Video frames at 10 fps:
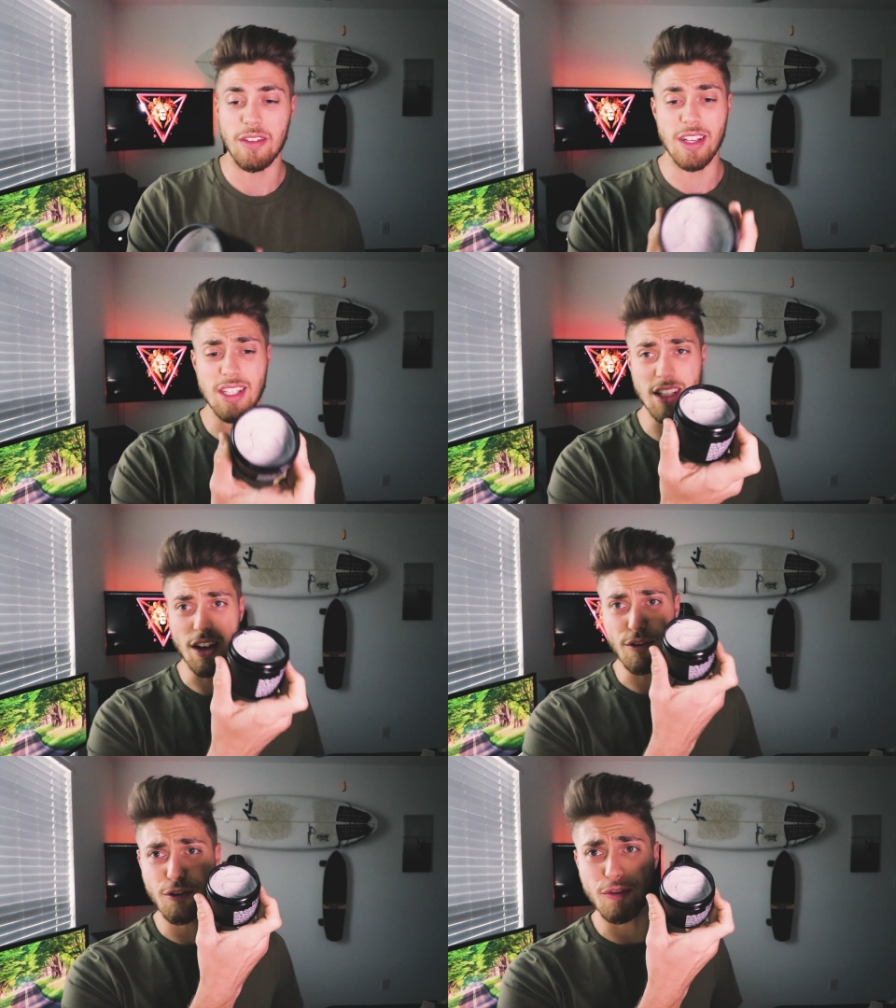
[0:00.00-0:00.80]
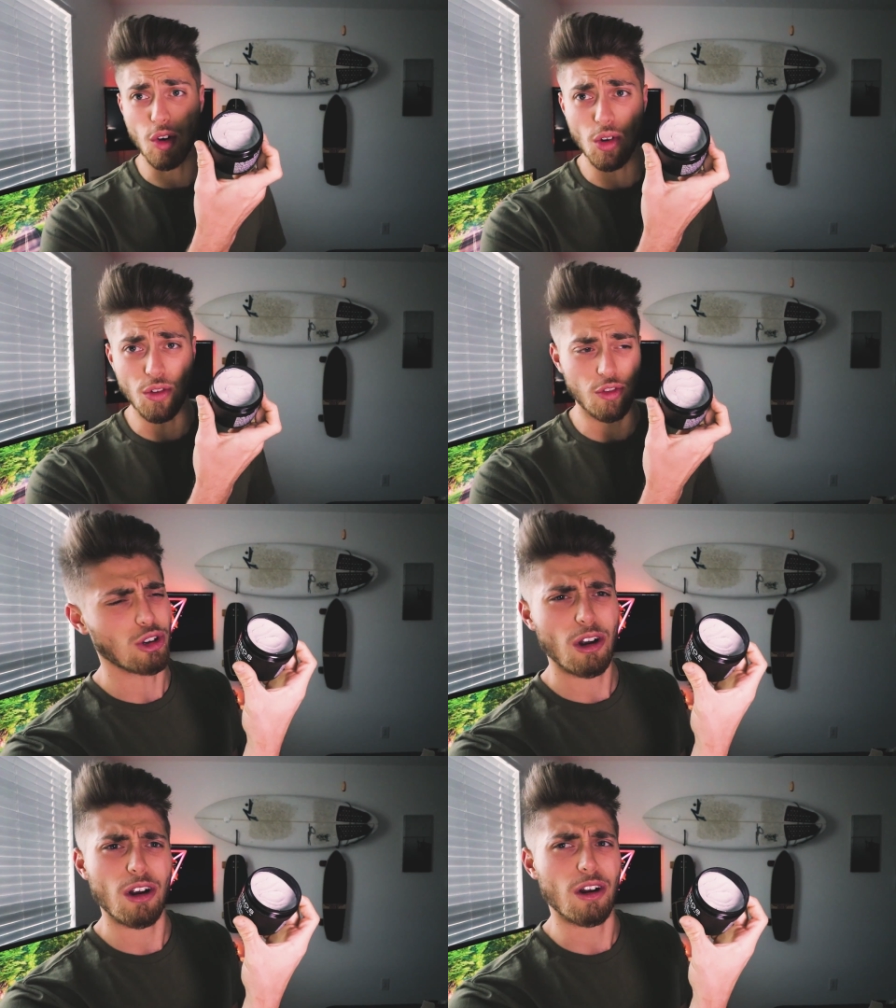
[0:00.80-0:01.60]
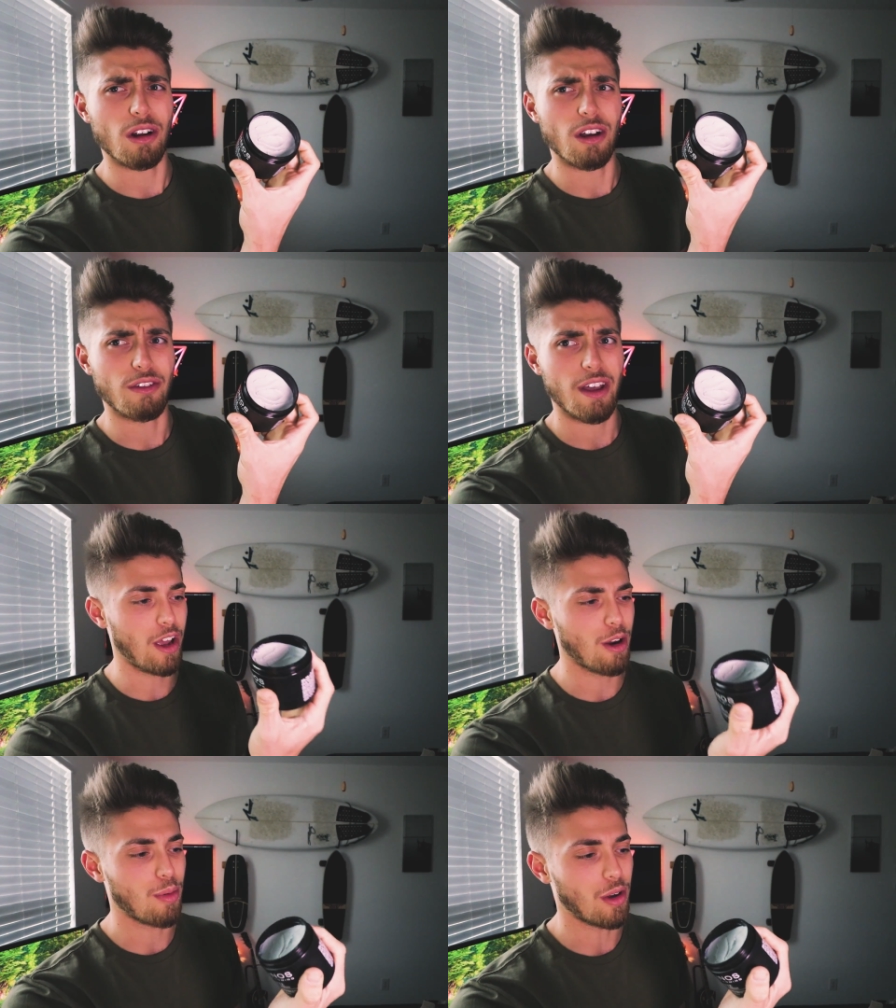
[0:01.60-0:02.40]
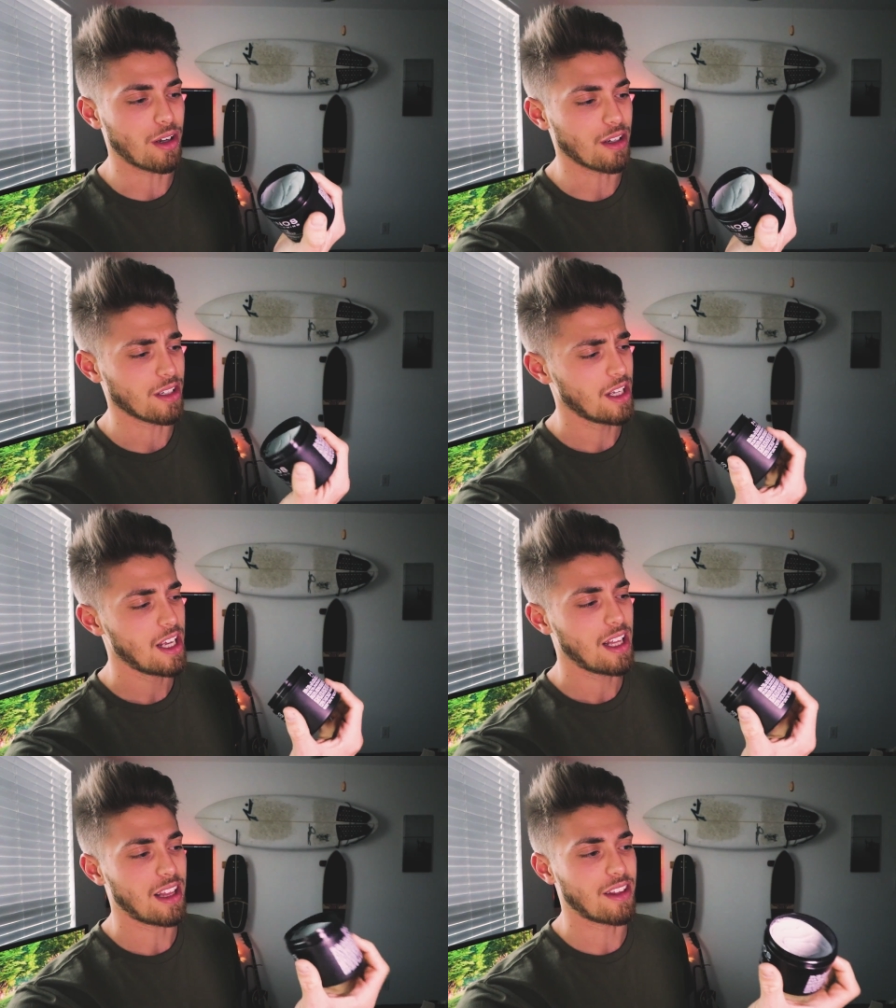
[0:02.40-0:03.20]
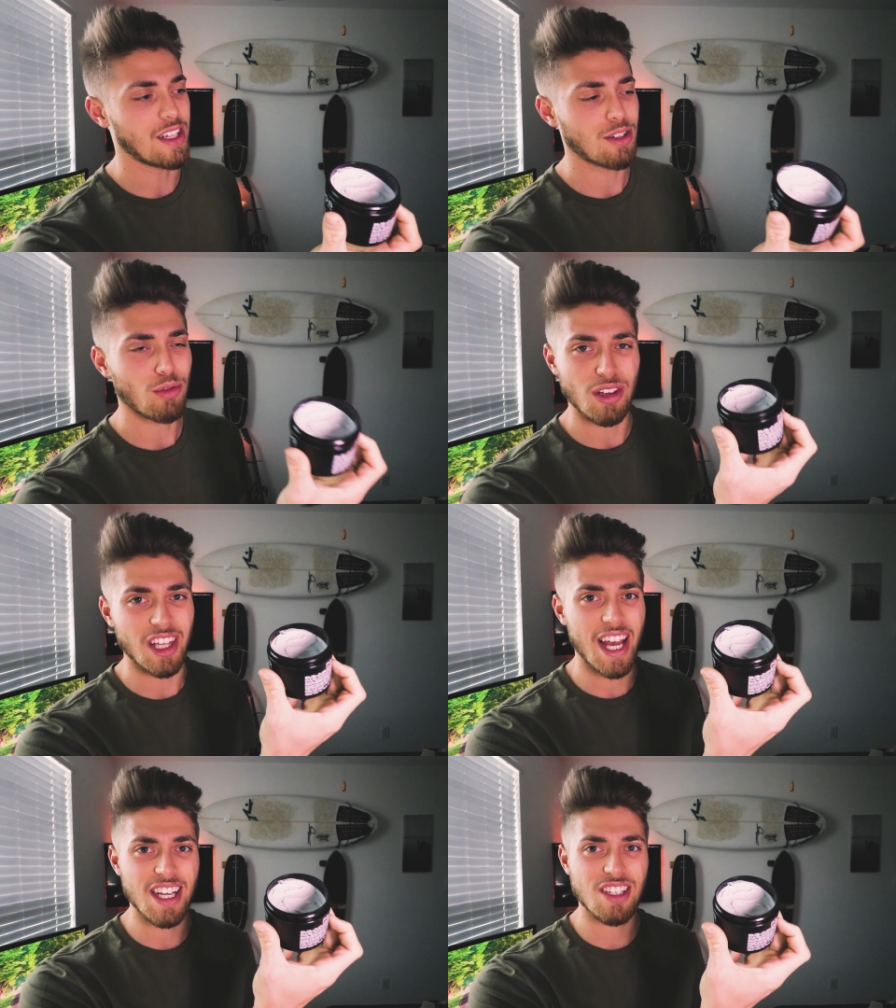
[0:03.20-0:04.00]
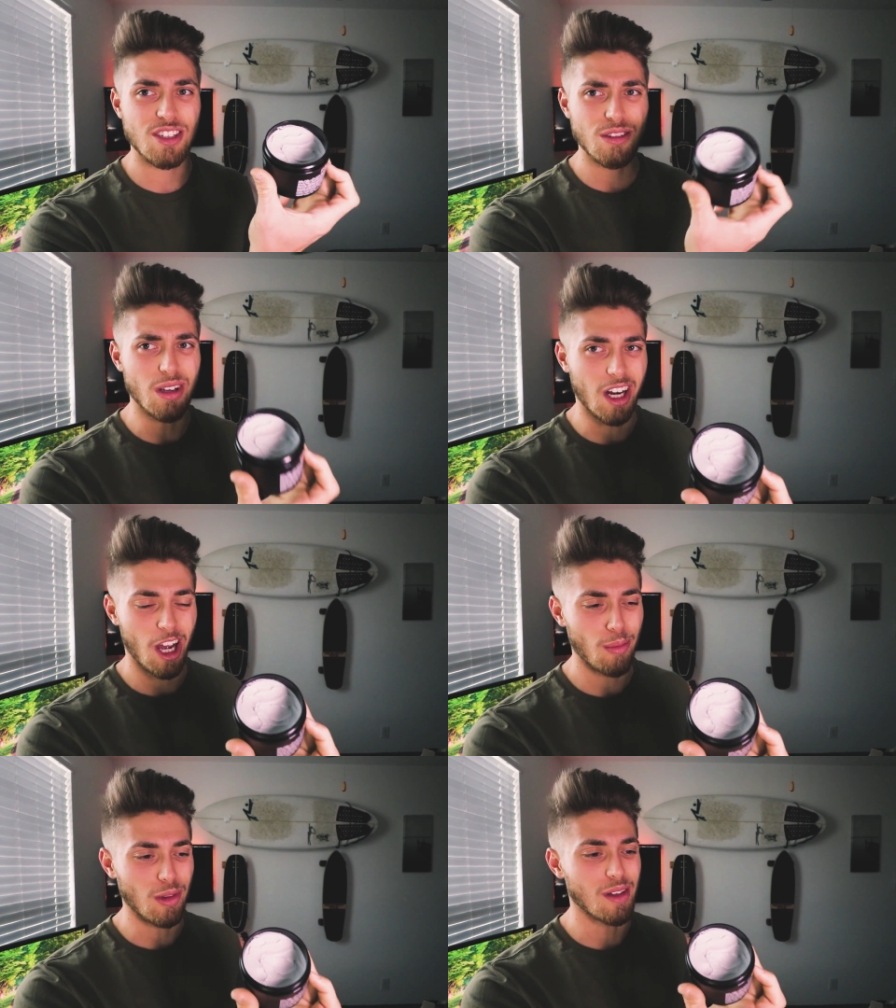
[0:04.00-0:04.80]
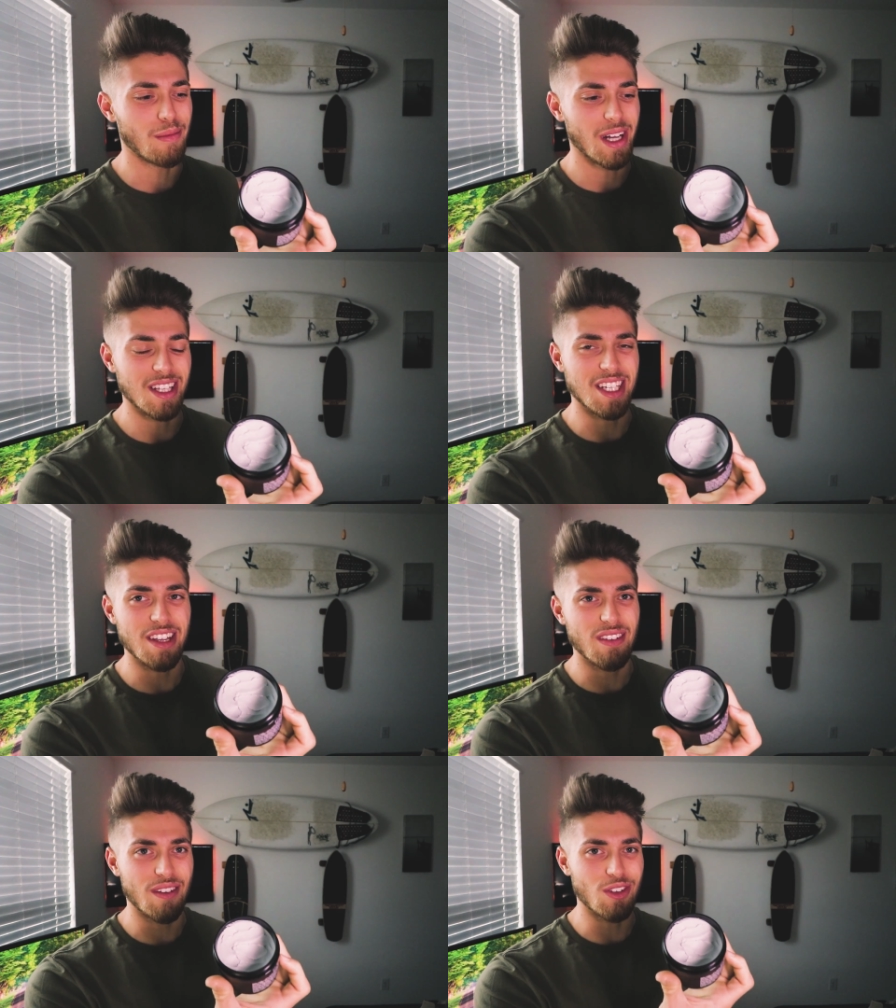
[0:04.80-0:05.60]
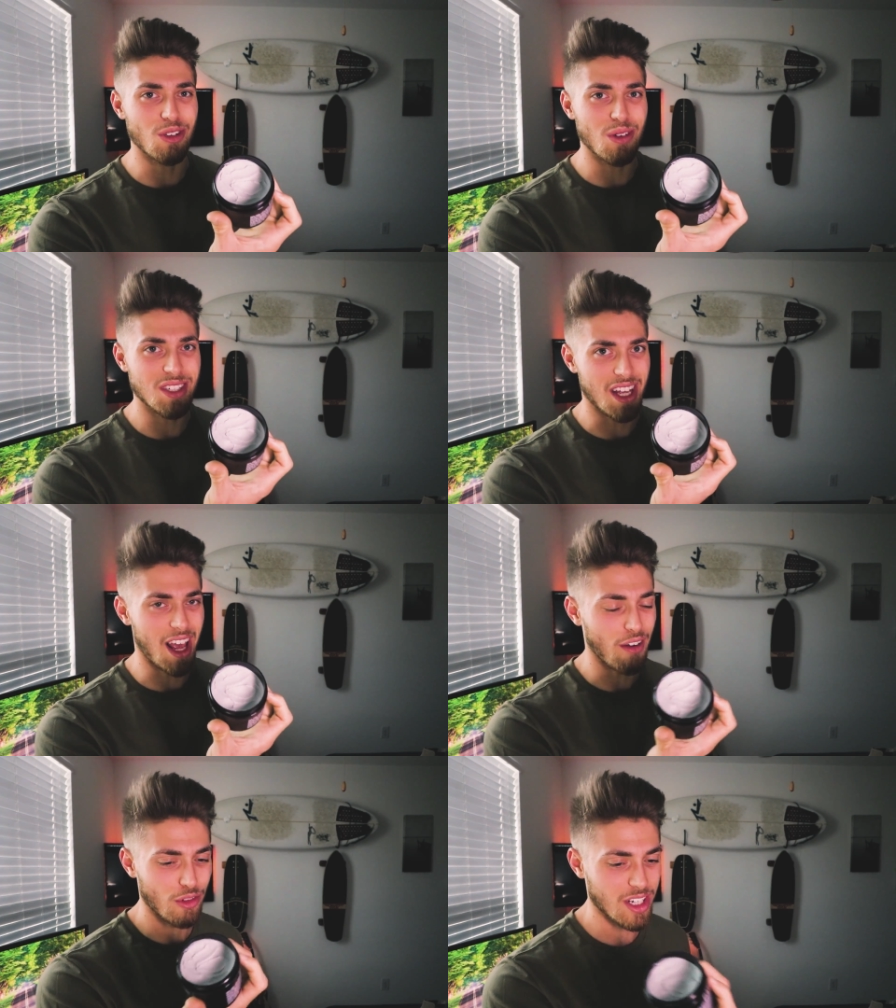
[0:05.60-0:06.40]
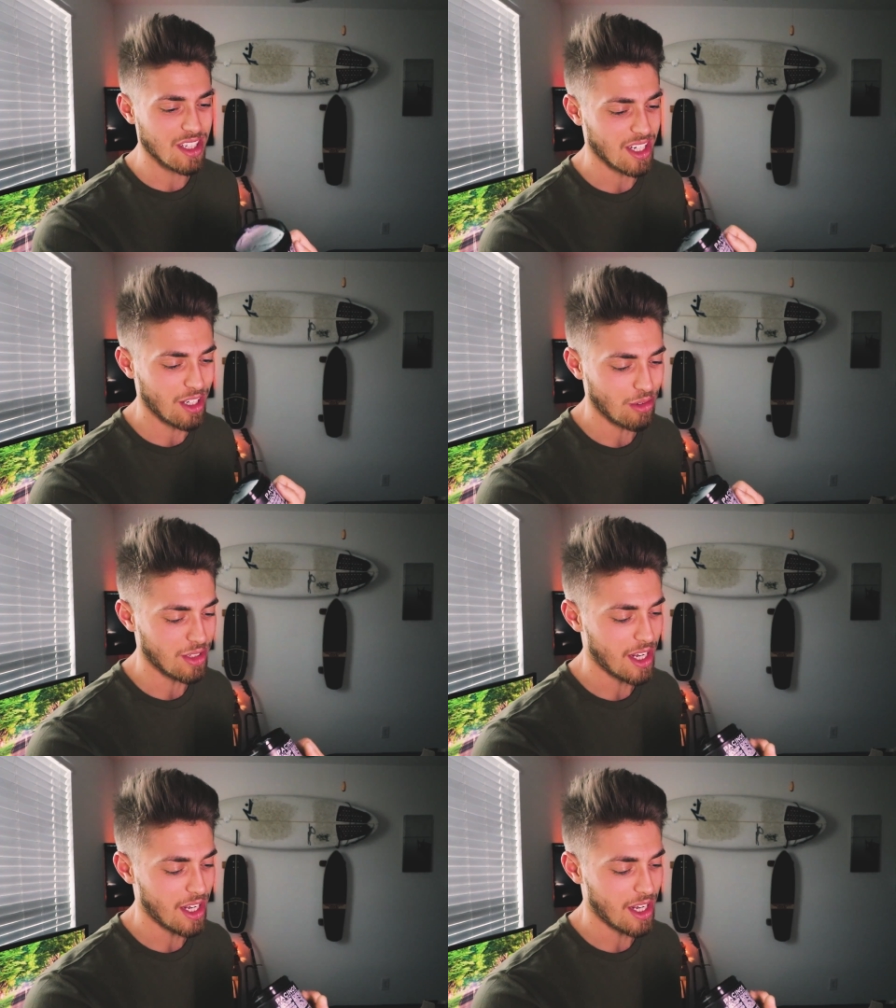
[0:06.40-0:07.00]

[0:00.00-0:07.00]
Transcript: This is a full jar of hair product. This will last you a couple of months even if you use it every single